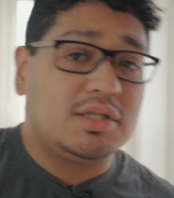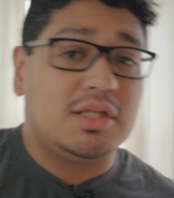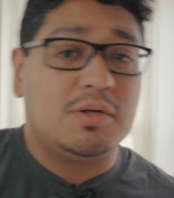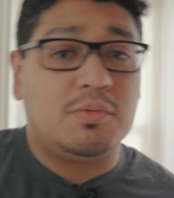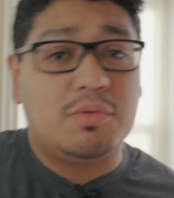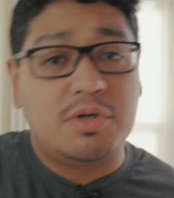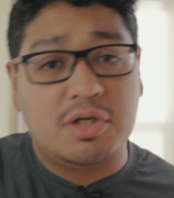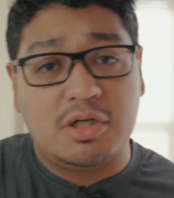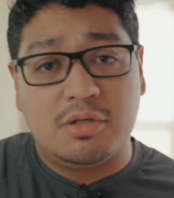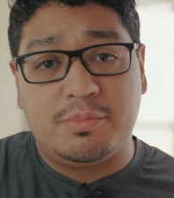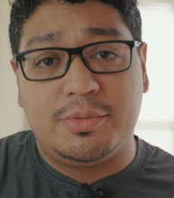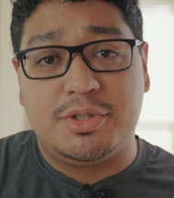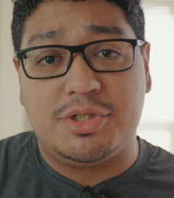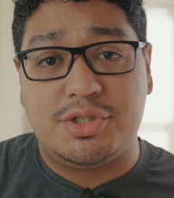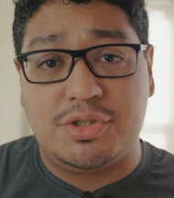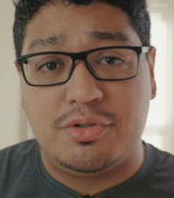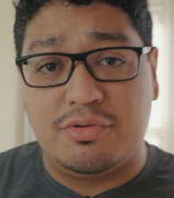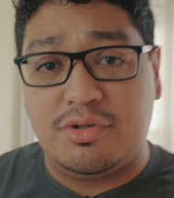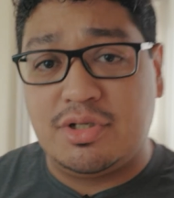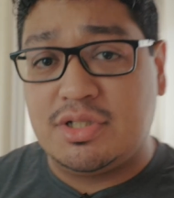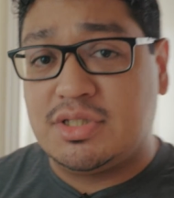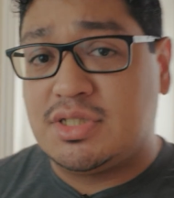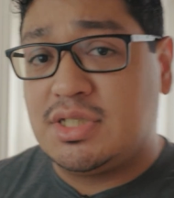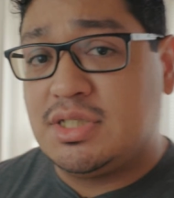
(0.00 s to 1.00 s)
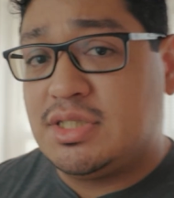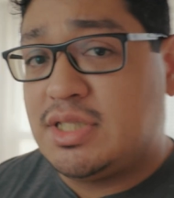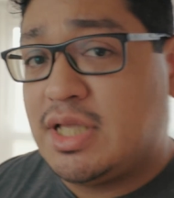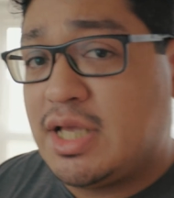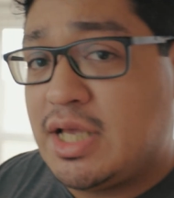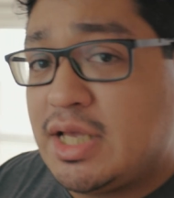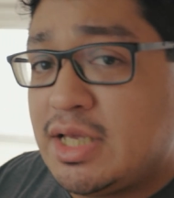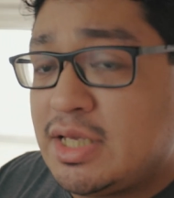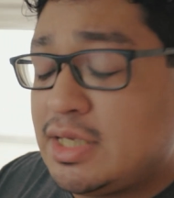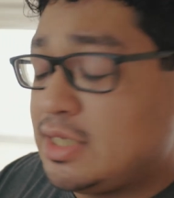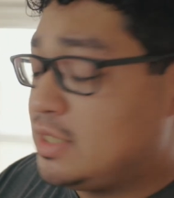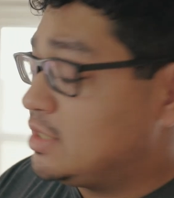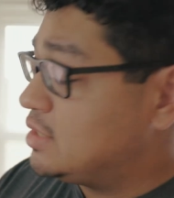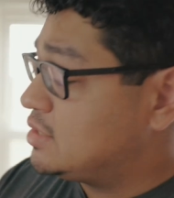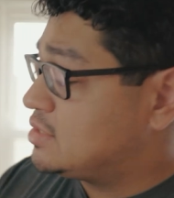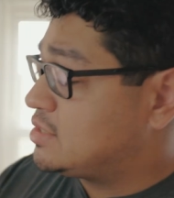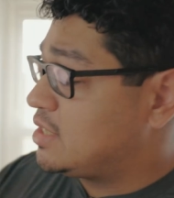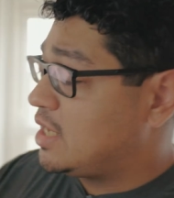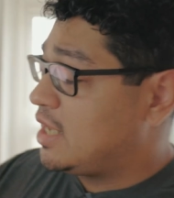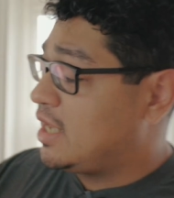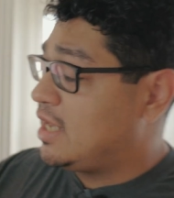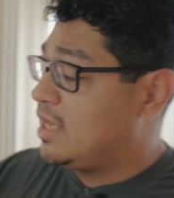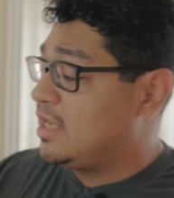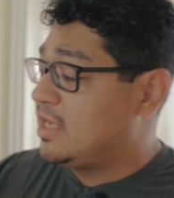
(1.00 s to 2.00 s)
that we're going to be shooting today
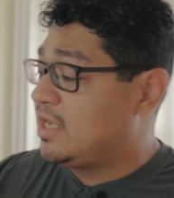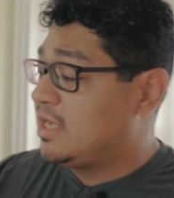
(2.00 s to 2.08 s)
is a